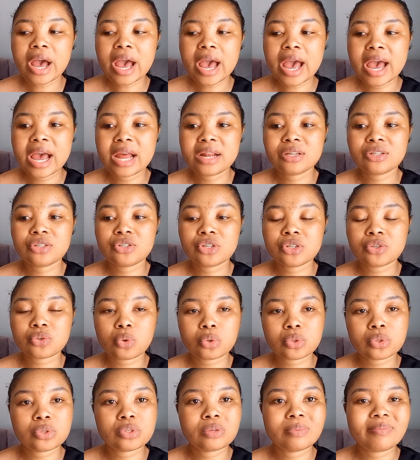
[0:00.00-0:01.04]
And just
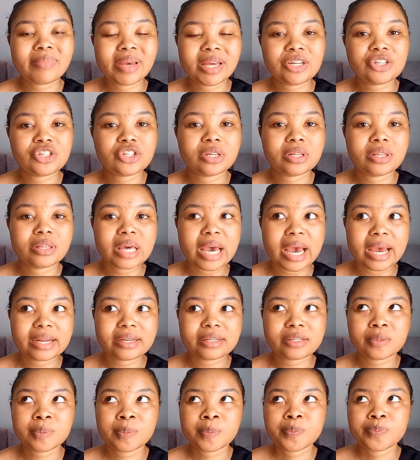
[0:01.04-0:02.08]
also to mention
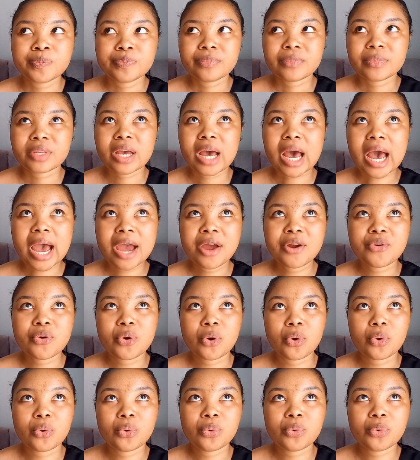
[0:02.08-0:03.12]
that
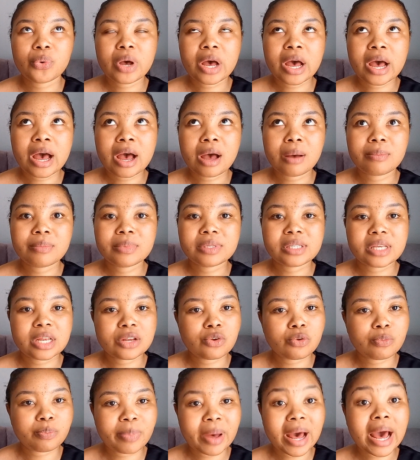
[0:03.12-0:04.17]
Kairo said
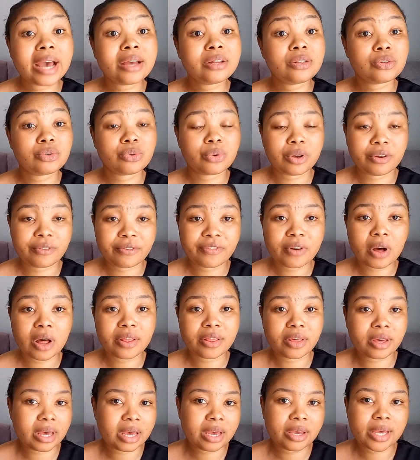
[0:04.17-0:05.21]
goodbye to her
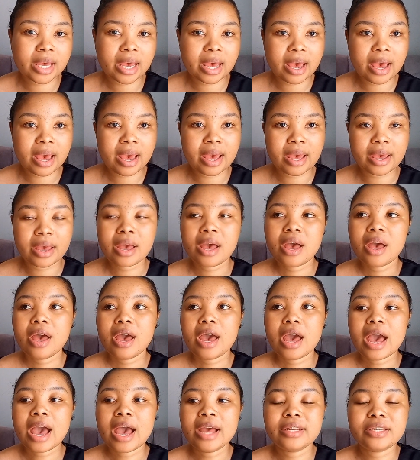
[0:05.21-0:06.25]
father, AKA,
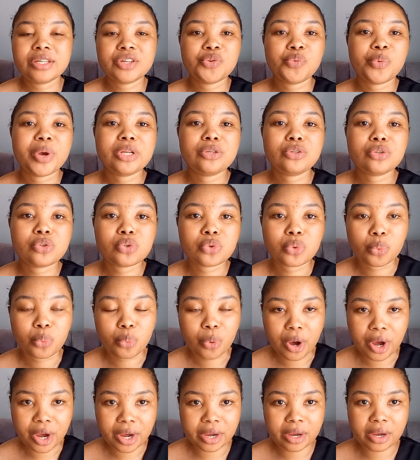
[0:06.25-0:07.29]
and he went to
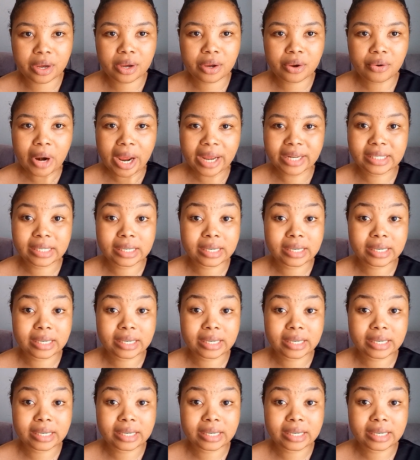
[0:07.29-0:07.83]
work, right?